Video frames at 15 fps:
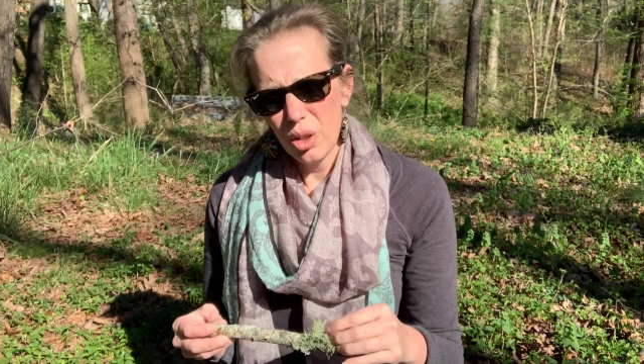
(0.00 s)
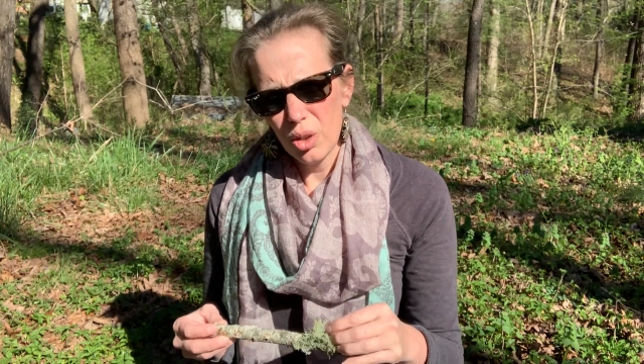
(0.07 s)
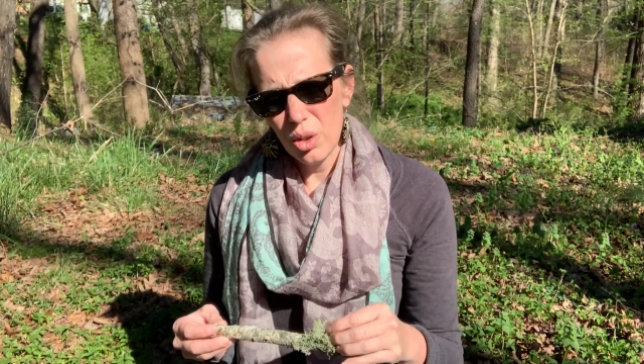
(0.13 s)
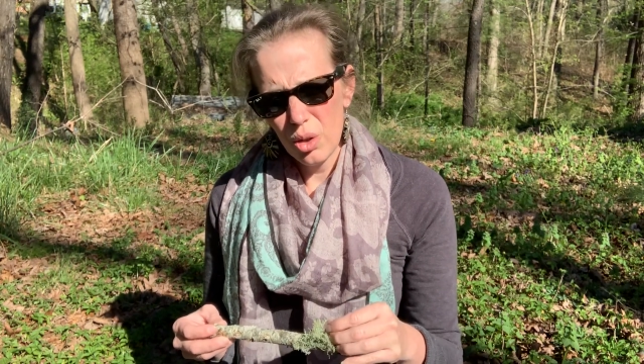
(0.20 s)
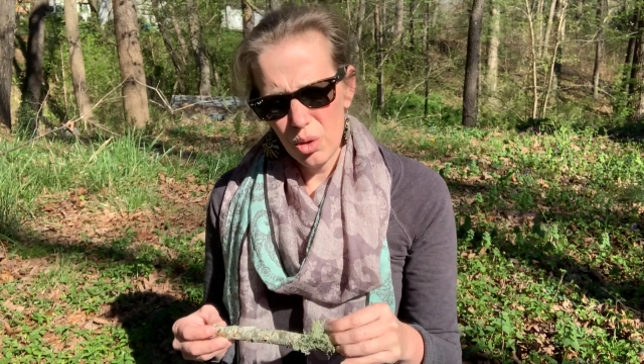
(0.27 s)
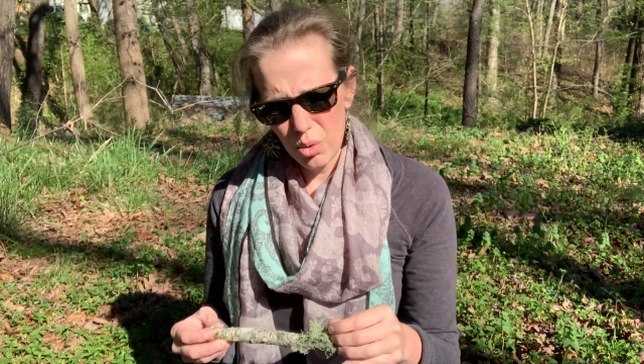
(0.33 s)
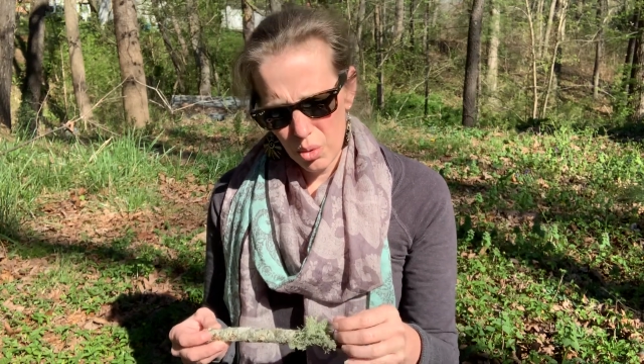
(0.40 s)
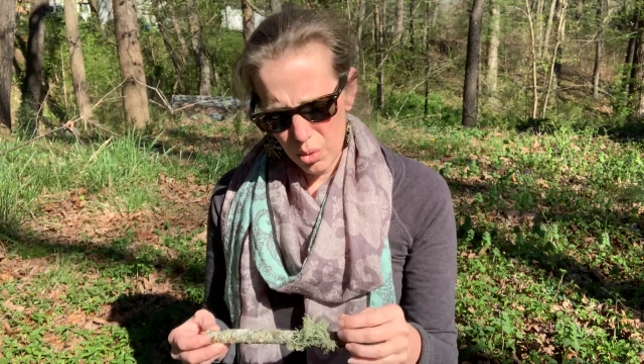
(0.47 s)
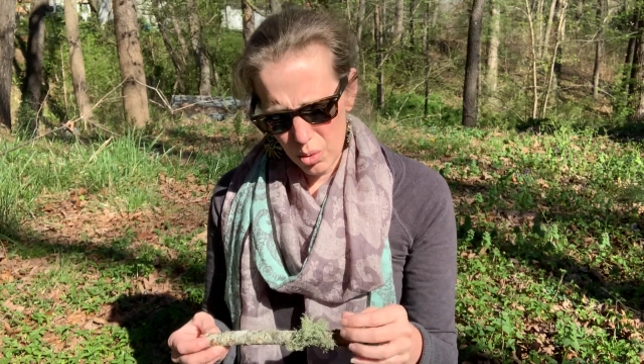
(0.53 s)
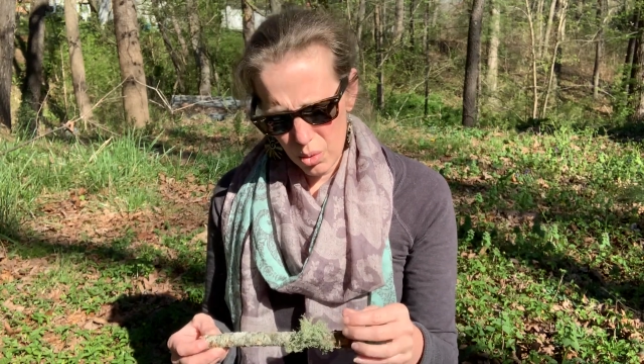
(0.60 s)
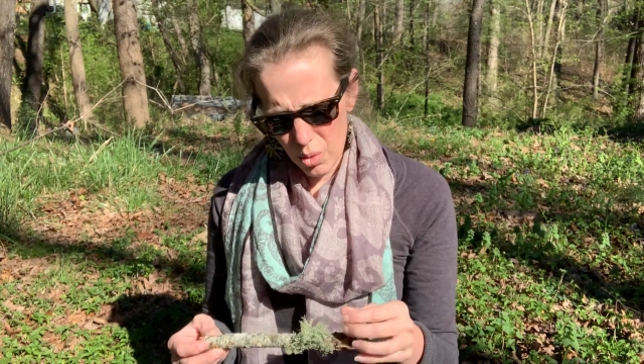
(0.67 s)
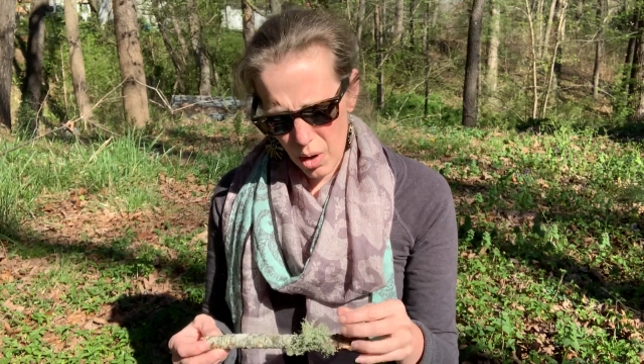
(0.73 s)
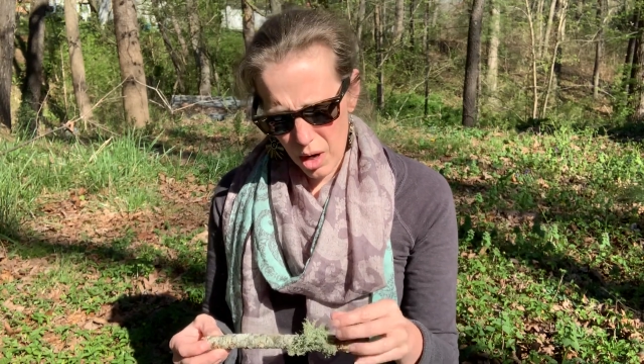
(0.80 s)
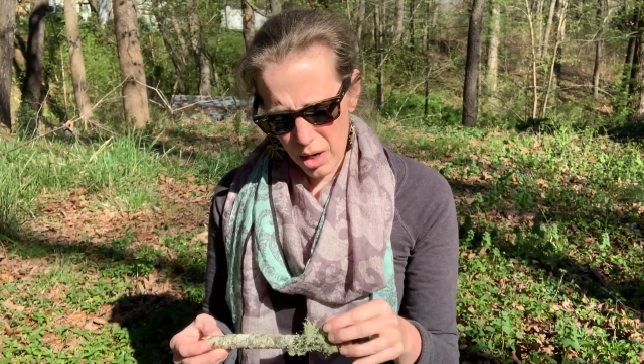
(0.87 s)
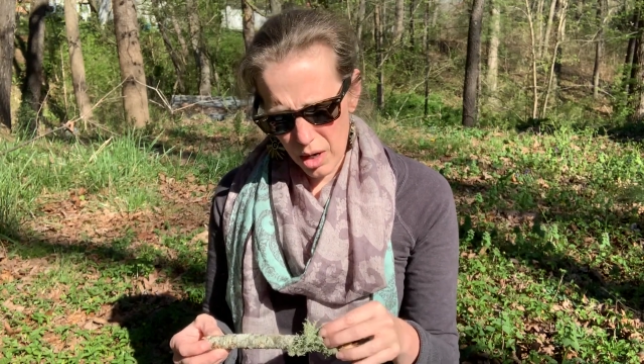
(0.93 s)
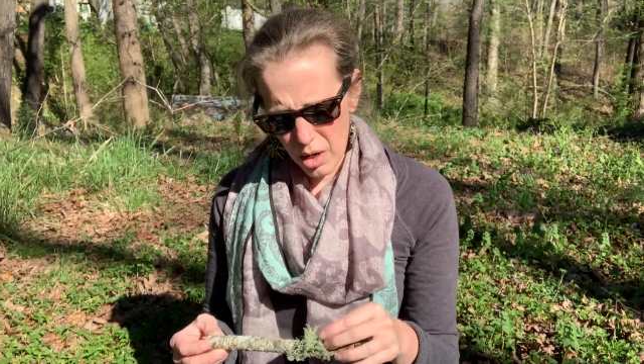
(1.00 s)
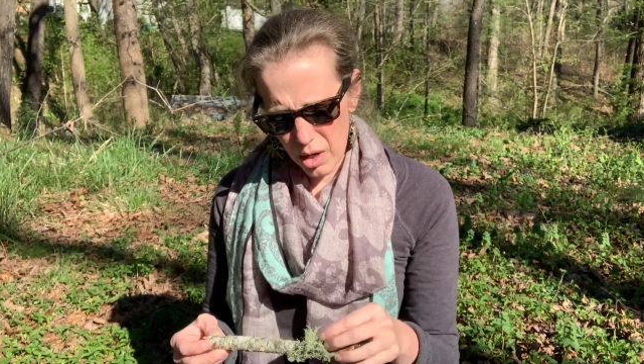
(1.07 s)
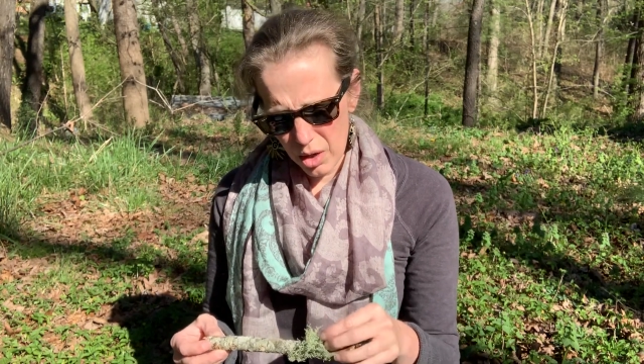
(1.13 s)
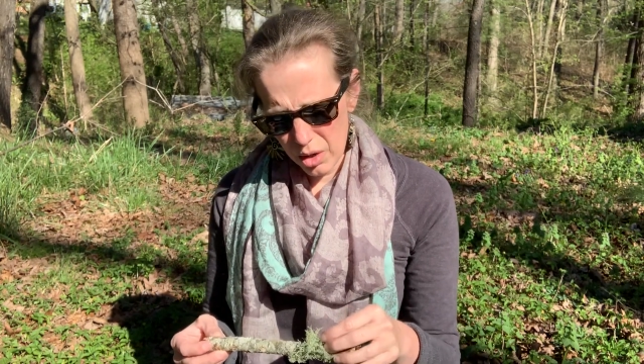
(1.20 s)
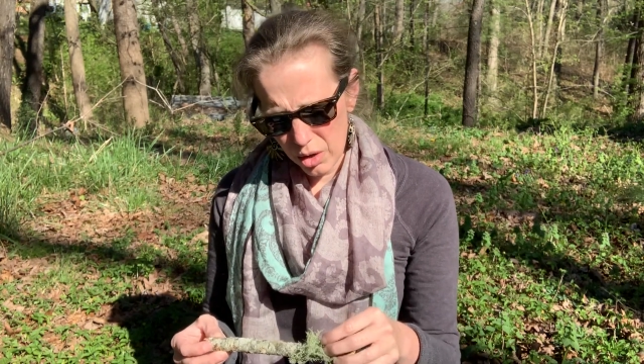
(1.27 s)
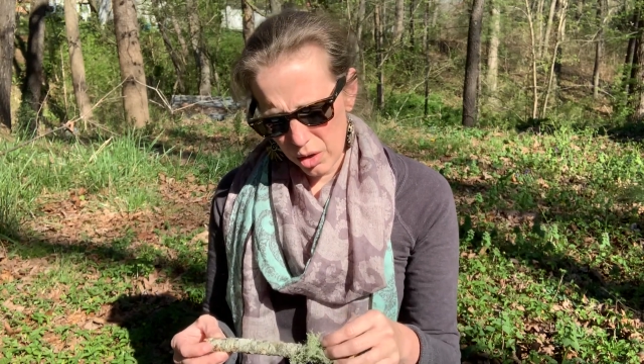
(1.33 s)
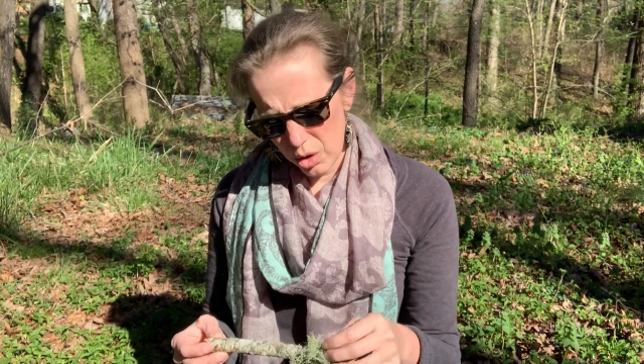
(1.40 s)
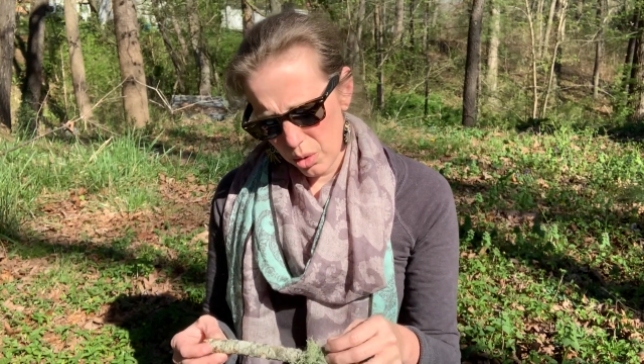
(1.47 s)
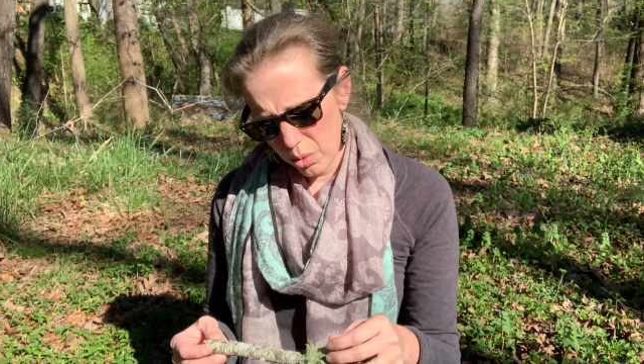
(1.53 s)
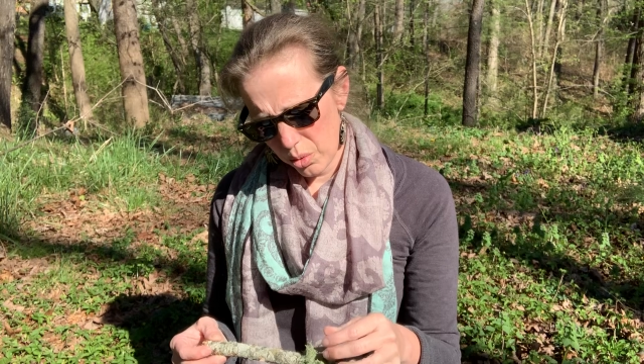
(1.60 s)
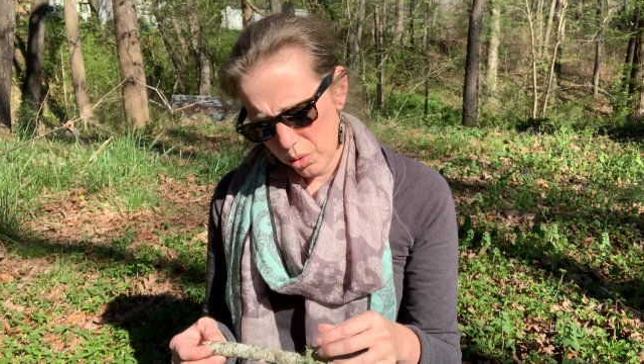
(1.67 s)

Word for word: you are you